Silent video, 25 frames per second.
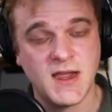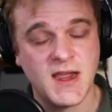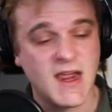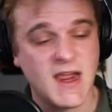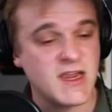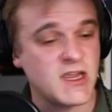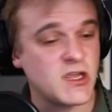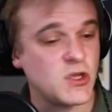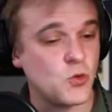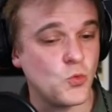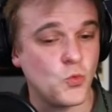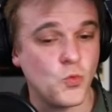
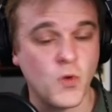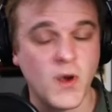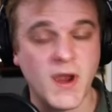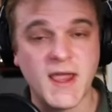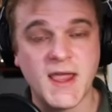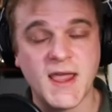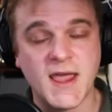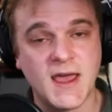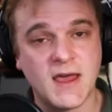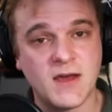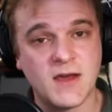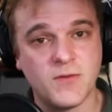get way
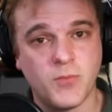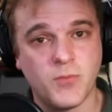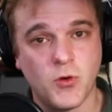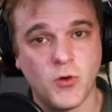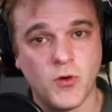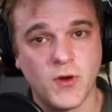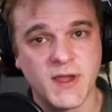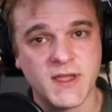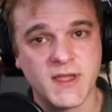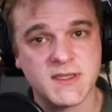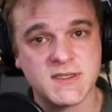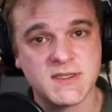ahead of
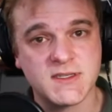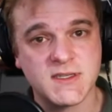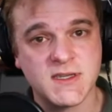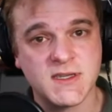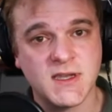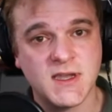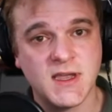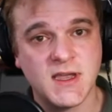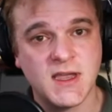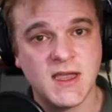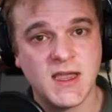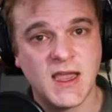points.
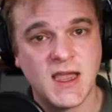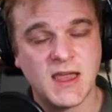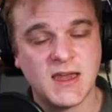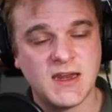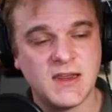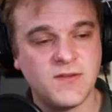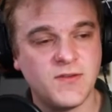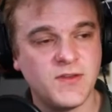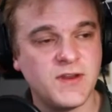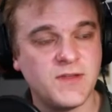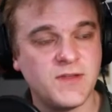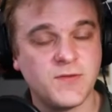And
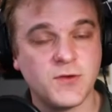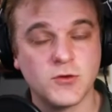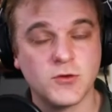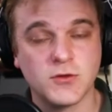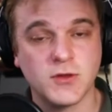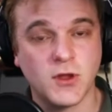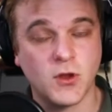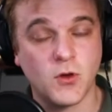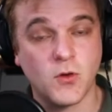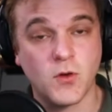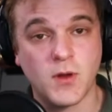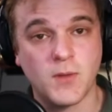even if you're
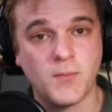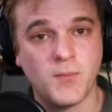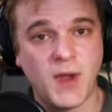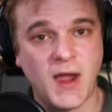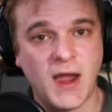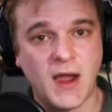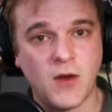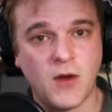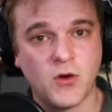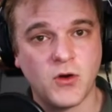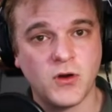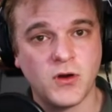low on
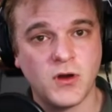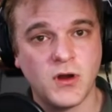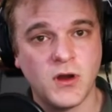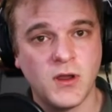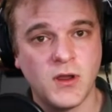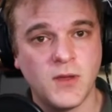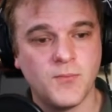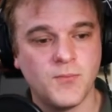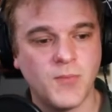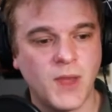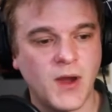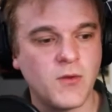power,
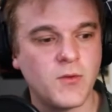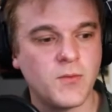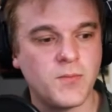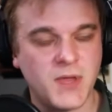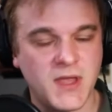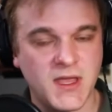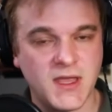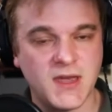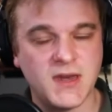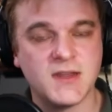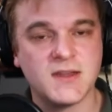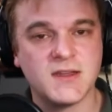by
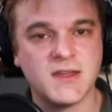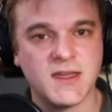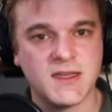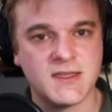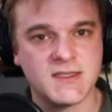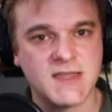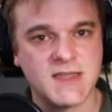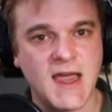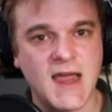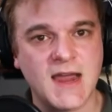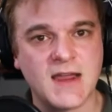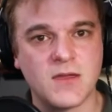repeatedly
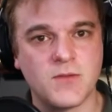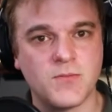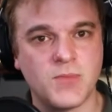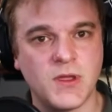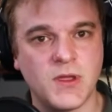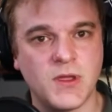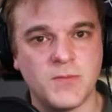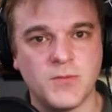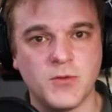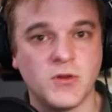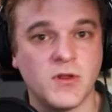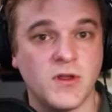attacking
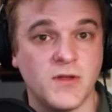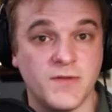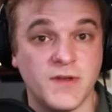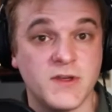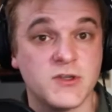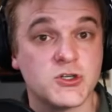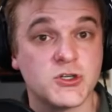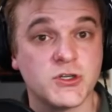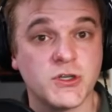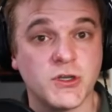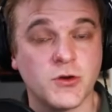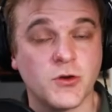people,
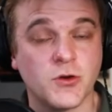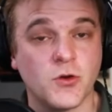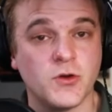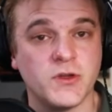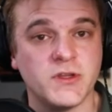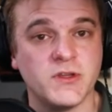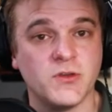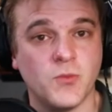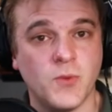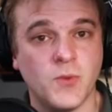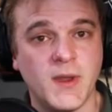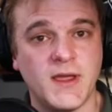eventually you're going
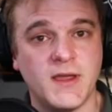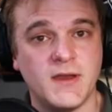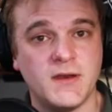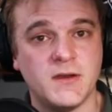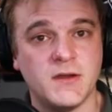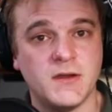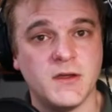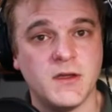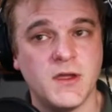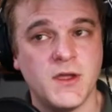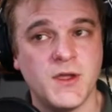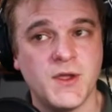to win.
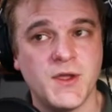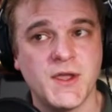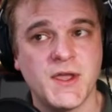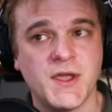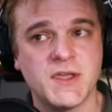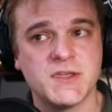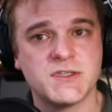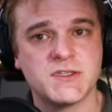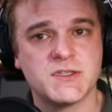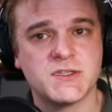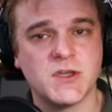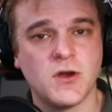
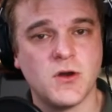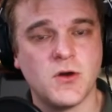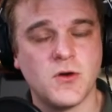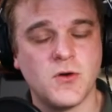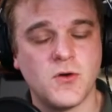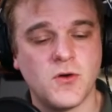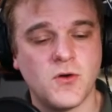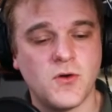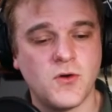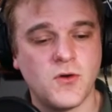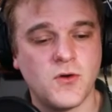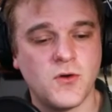
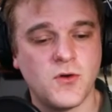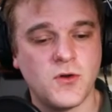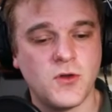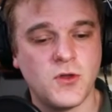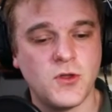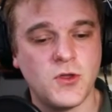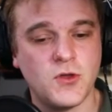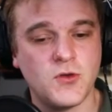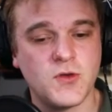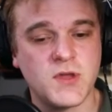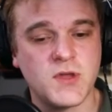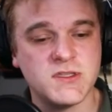So
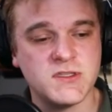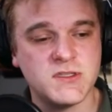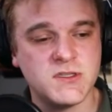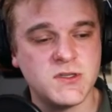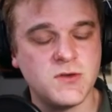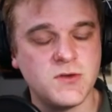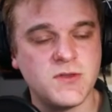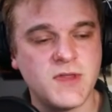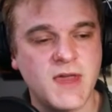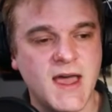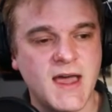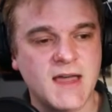you can
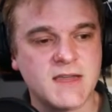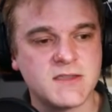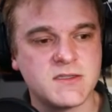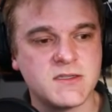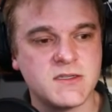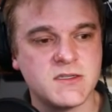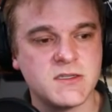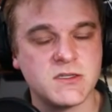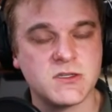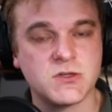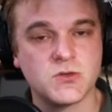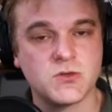do that to
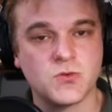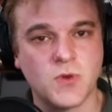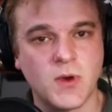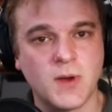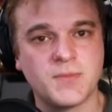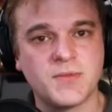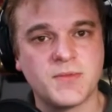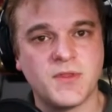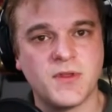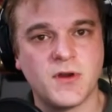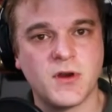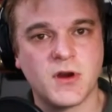
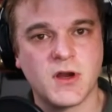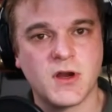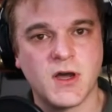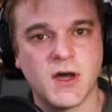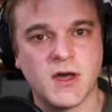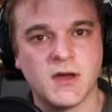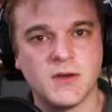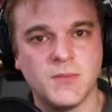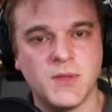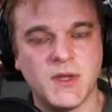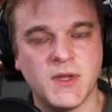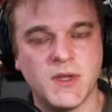disrupt their
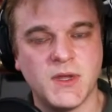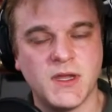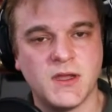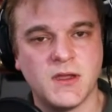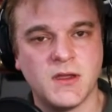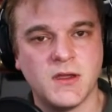economy